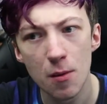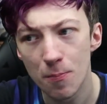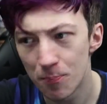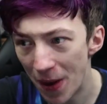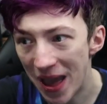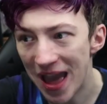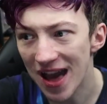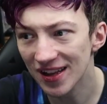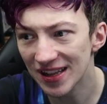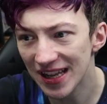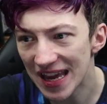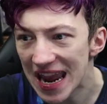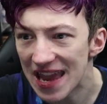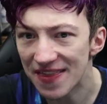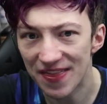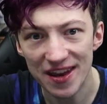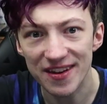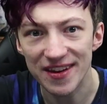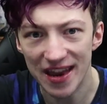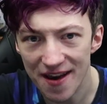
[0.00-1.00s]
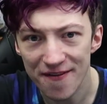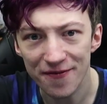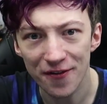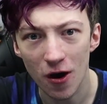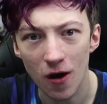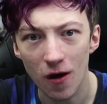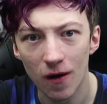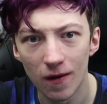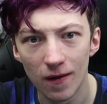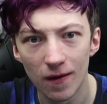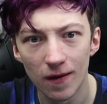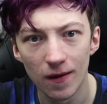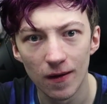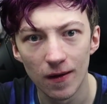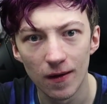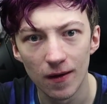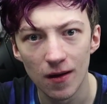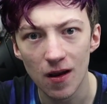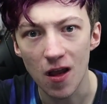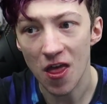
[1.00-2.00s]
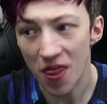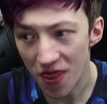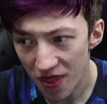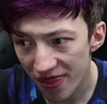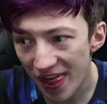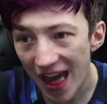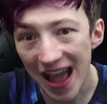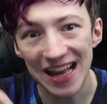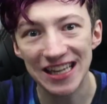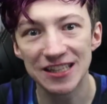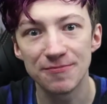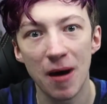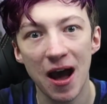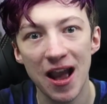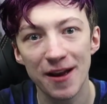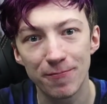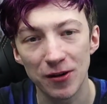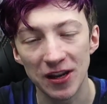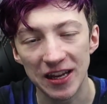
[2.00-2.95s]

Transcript: Better late than never. That is my